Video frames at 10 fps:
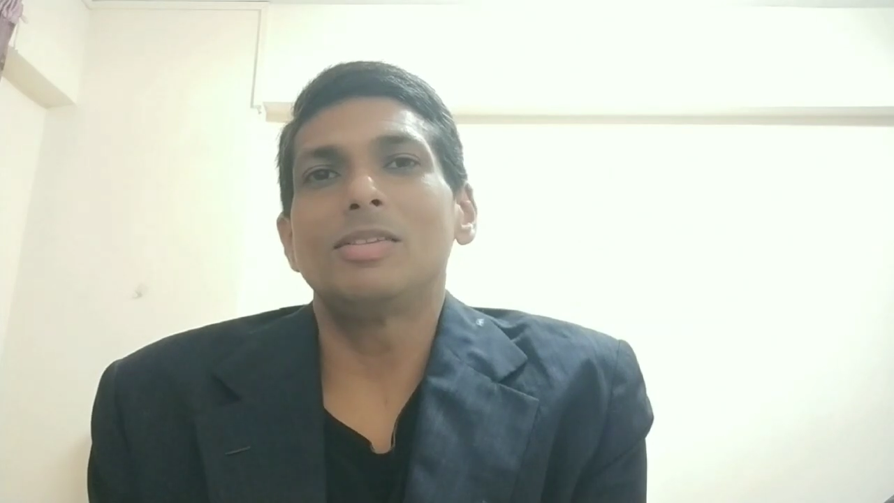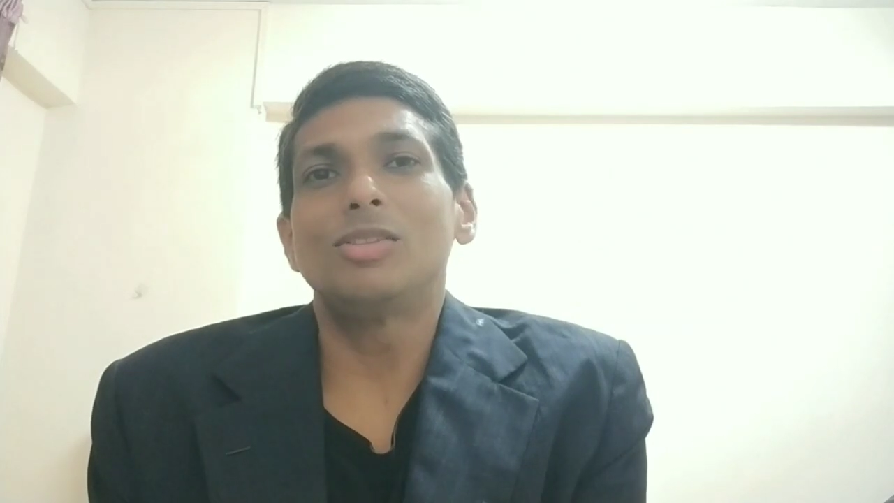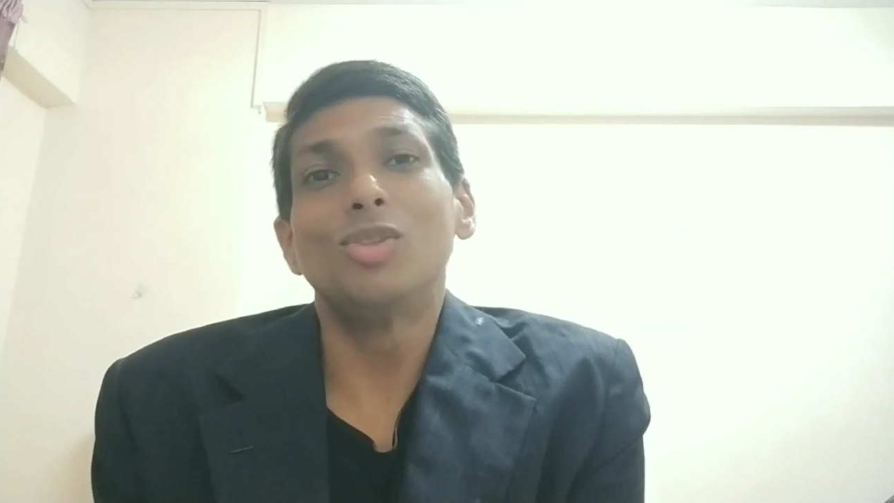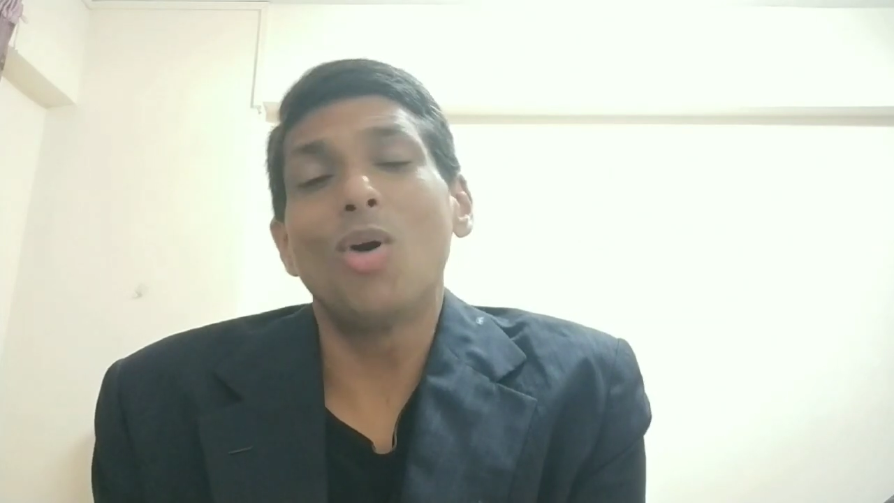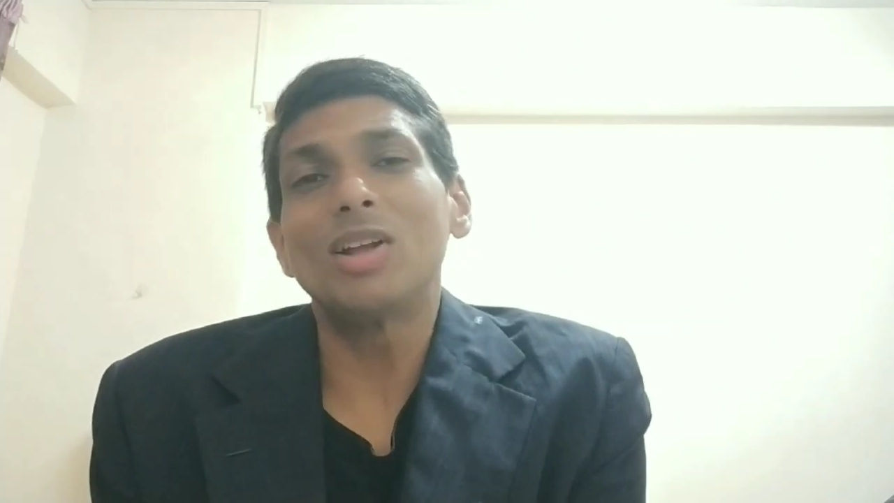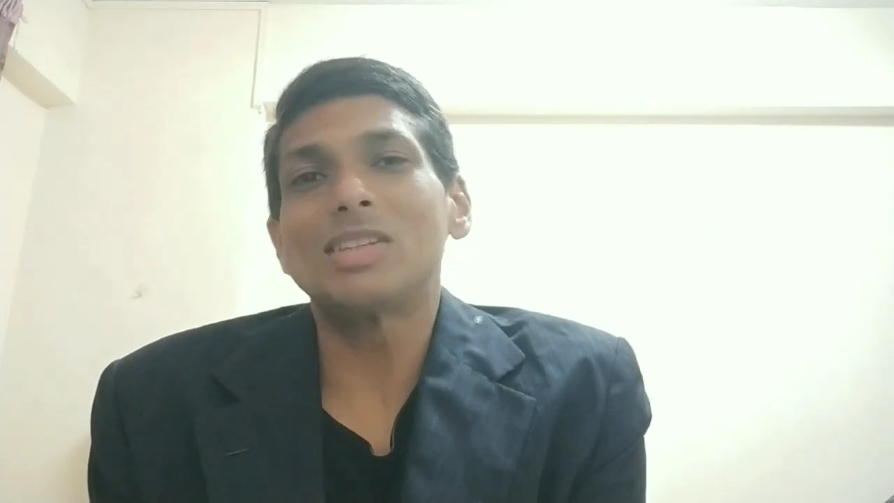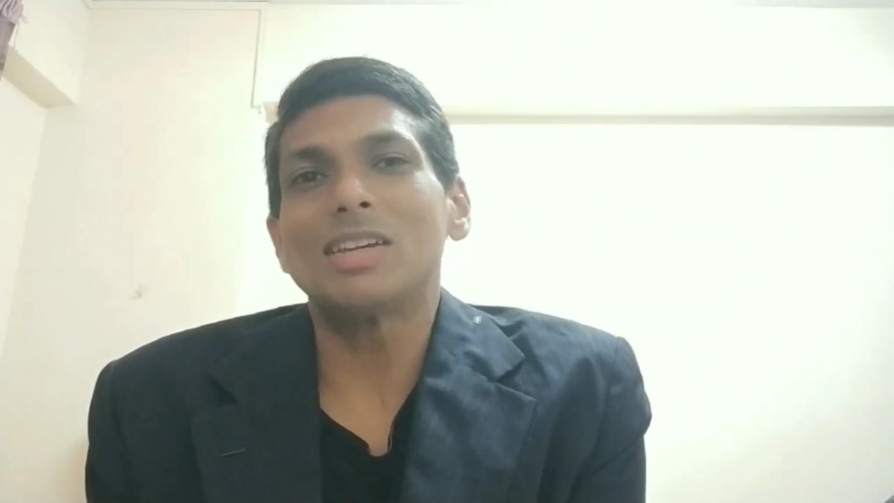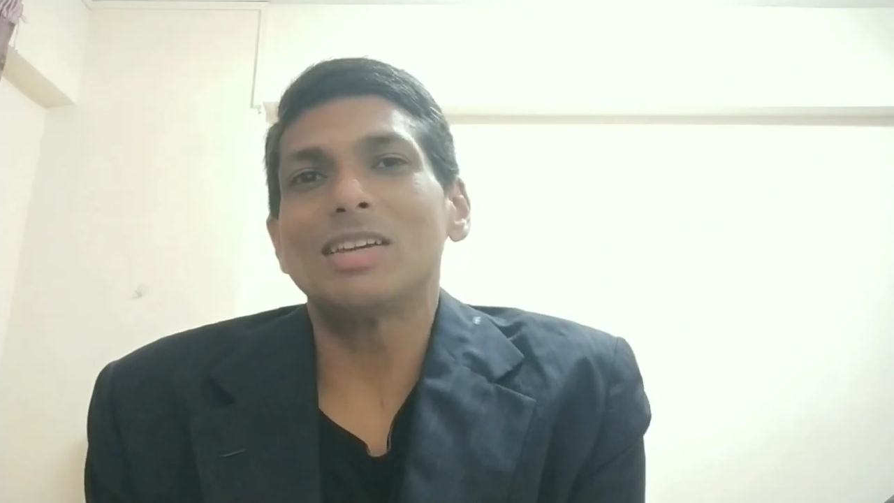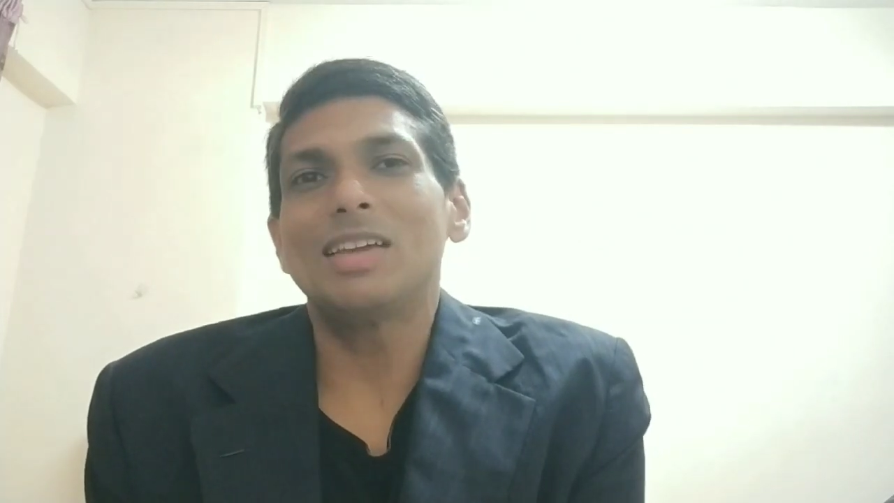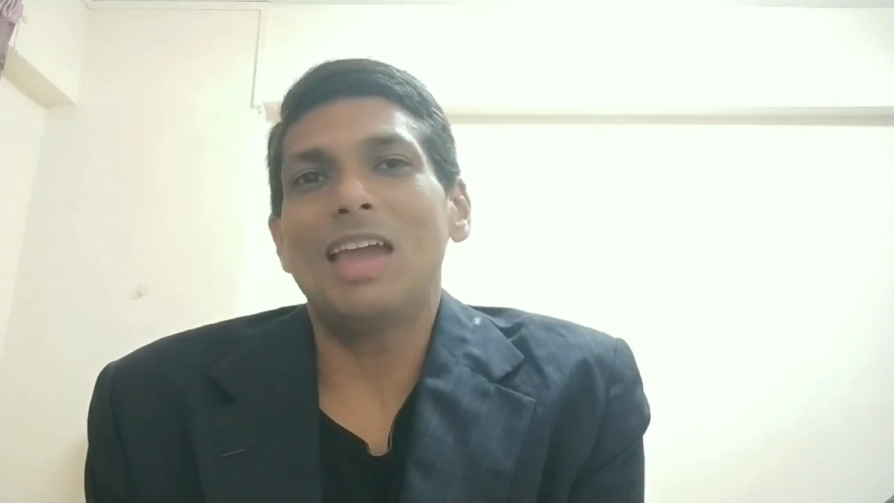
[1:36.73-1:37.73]
not
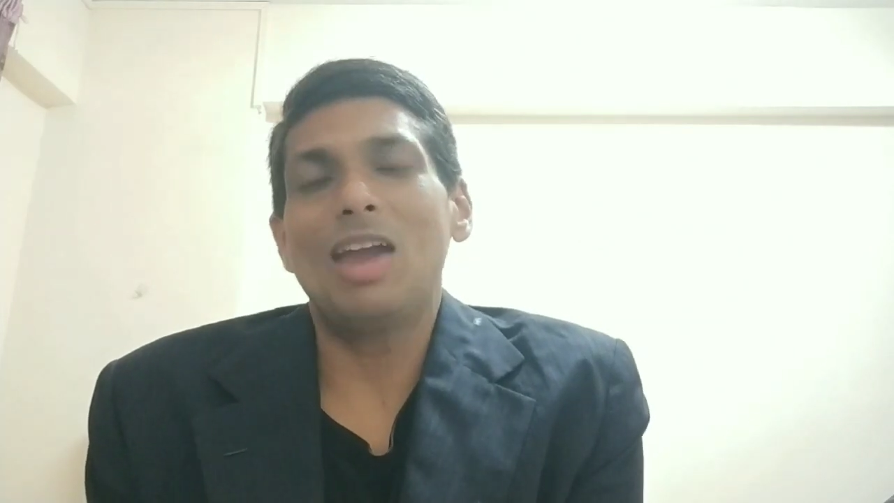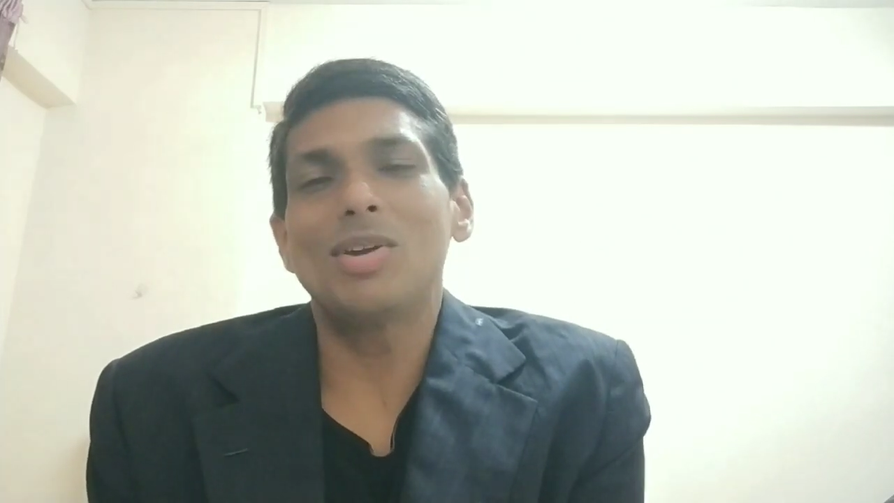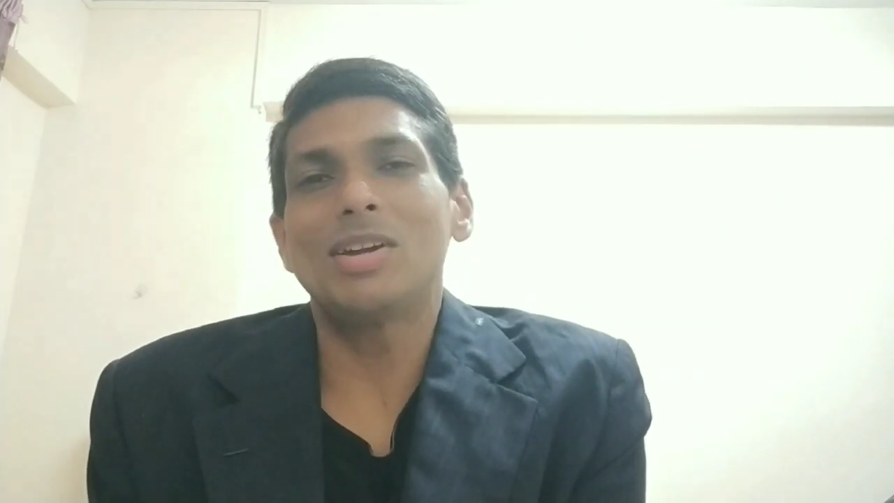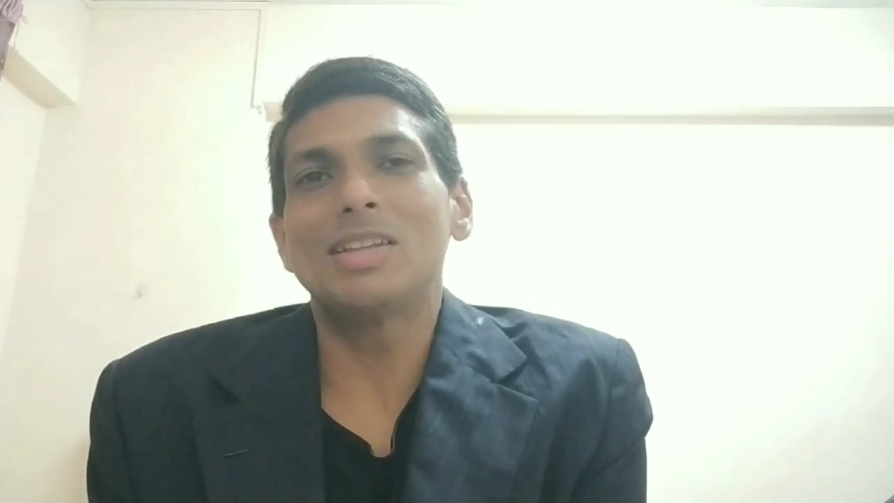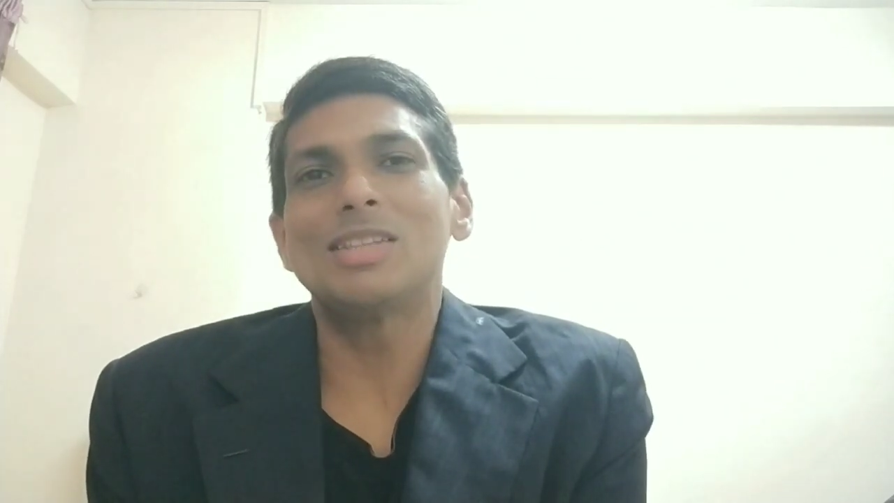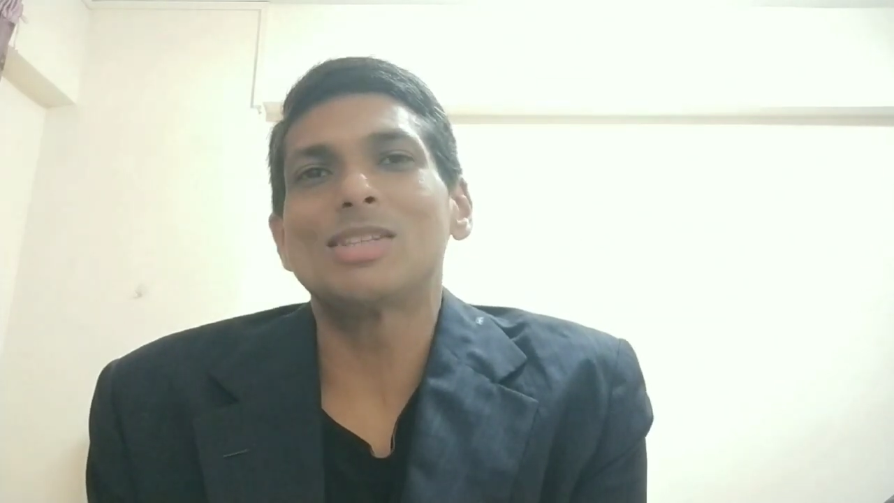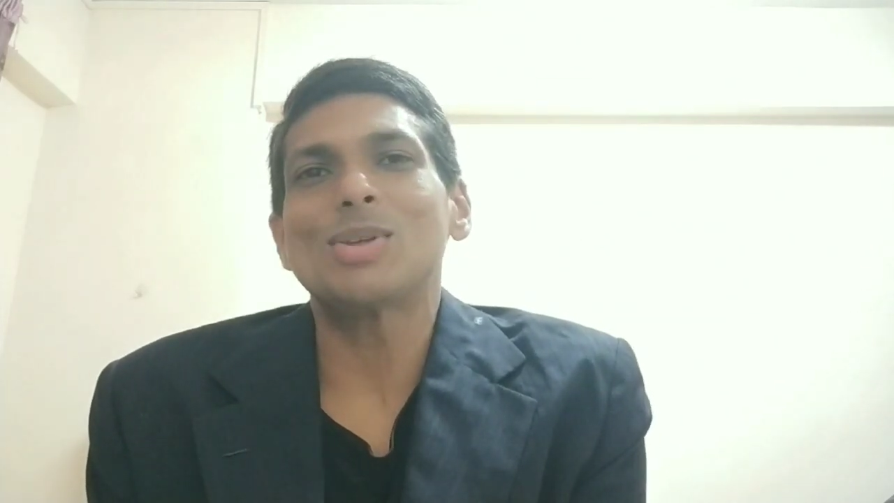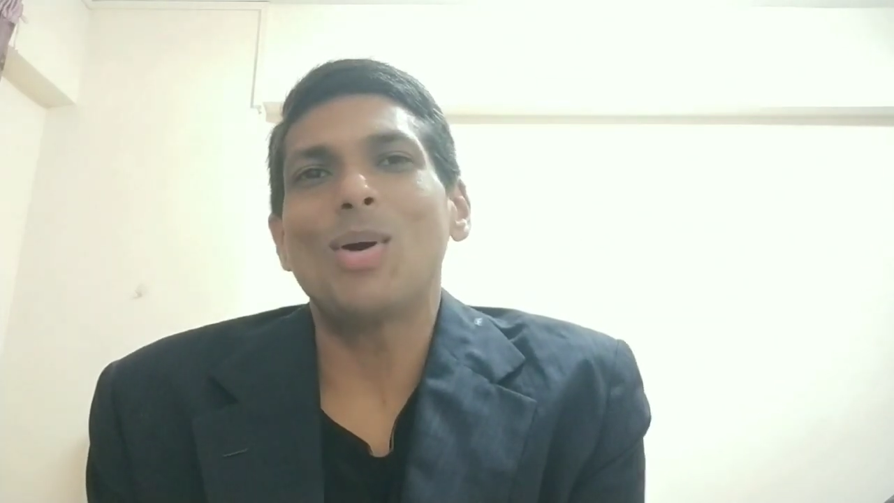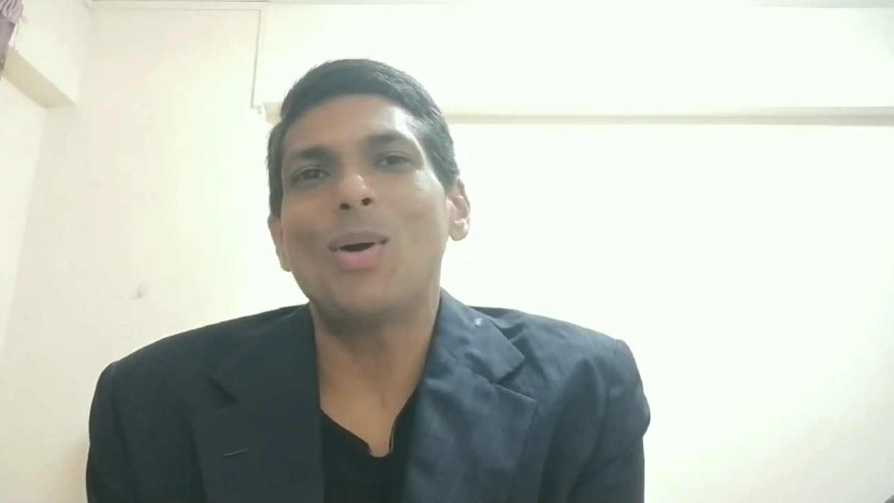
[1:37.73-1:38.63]
arrogance